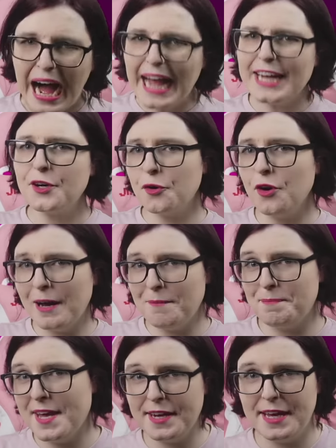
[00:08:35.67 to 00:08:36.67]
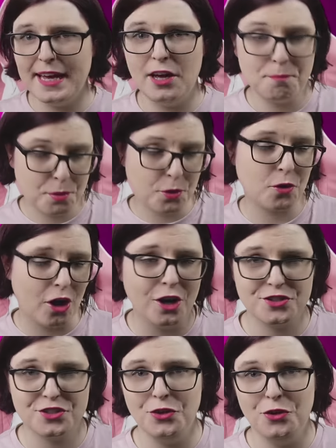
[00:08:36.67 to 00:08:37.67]
I grew up in a poor
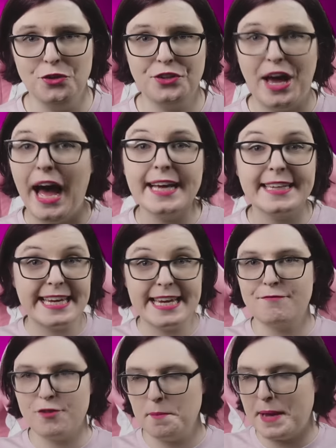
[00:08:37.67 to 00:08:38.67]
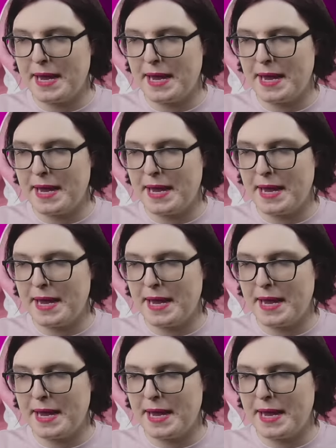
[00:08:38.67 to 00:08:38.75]
household. I came from